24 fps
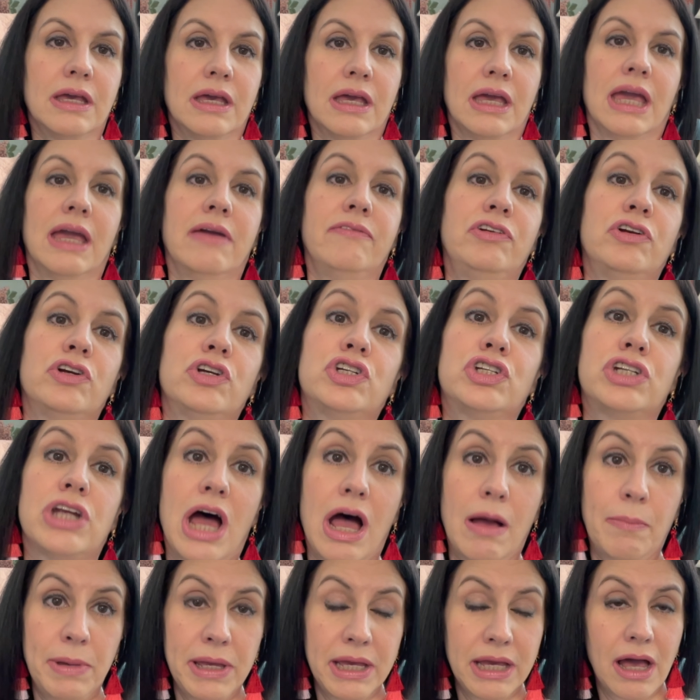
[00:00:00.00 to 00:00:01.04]
If you're
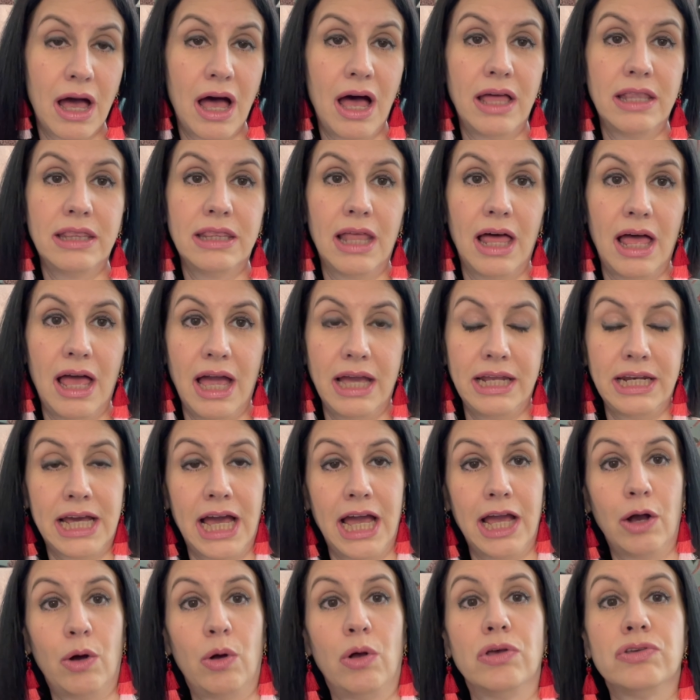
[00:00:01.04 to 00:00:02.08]
shopping online,
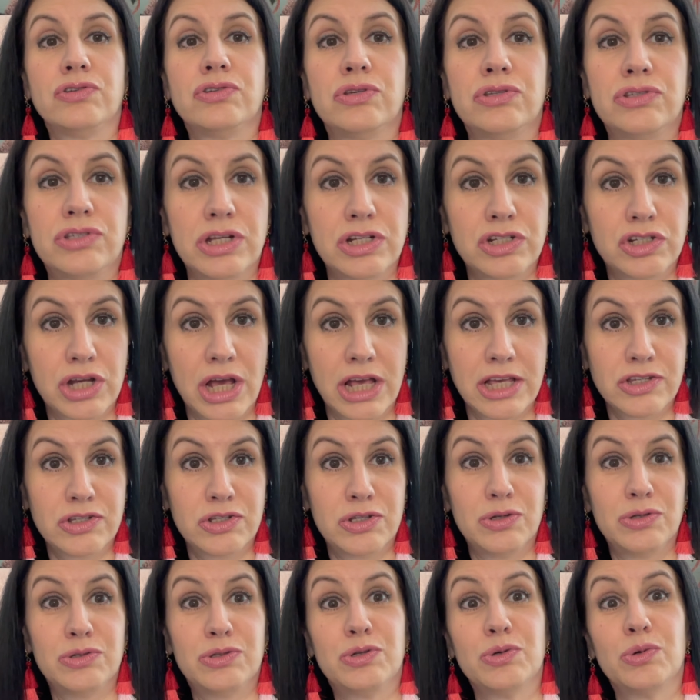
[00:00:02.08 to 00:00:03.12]
I also suggest
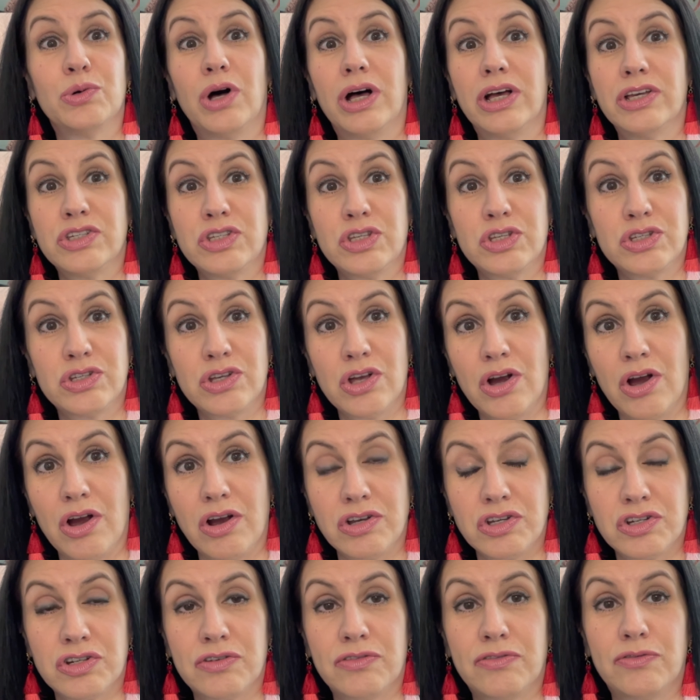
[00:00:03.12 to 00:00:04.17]
you do a
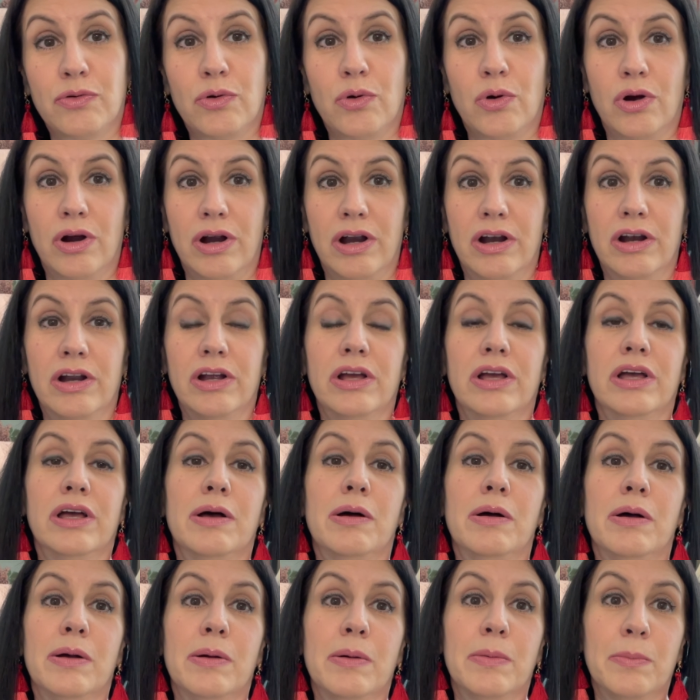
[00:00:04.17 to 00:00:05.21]
search for
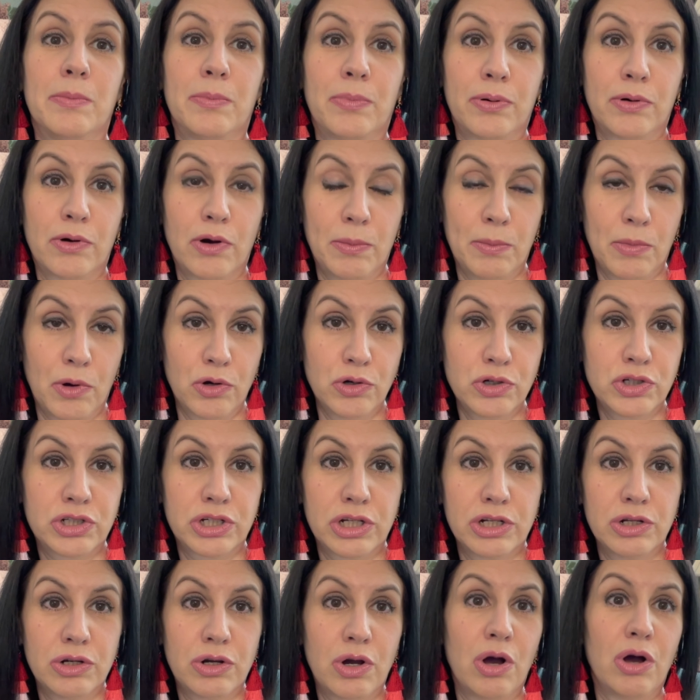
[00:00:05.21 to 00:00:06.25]

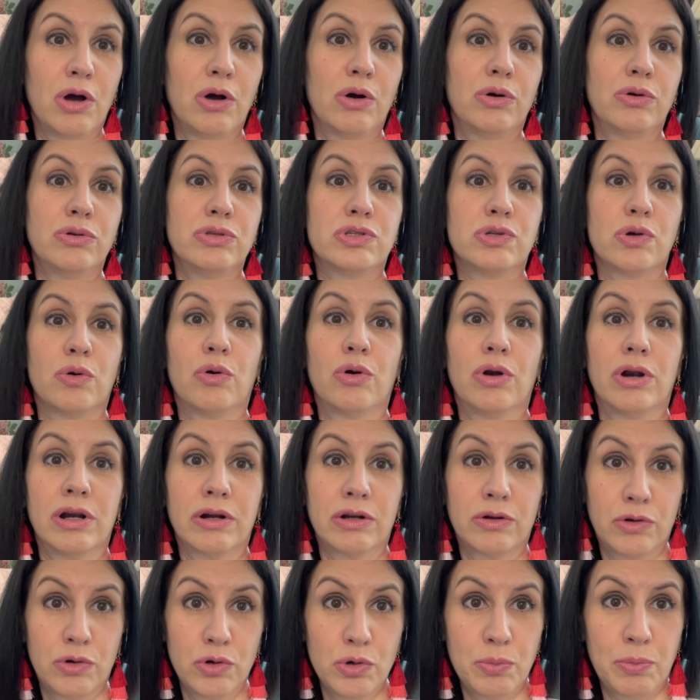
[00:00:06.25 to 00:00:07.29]
promotion codes or
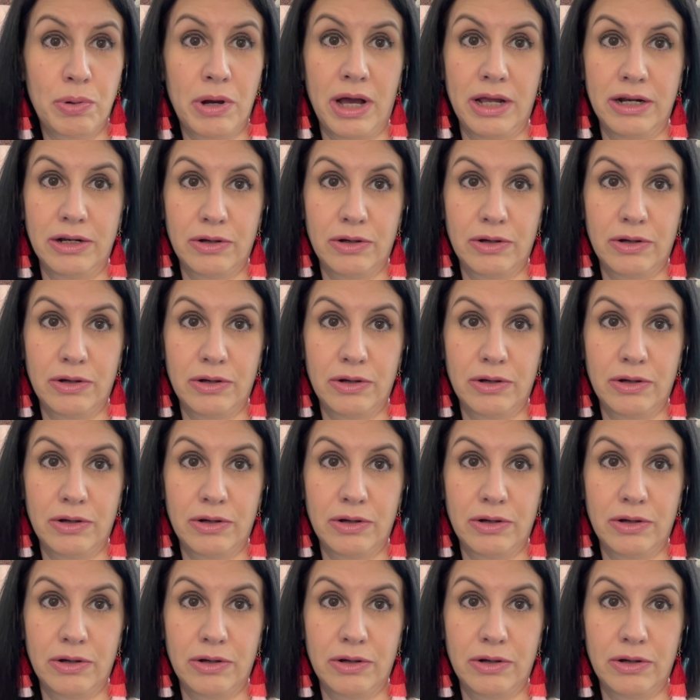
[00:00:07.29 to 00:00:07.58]
coupon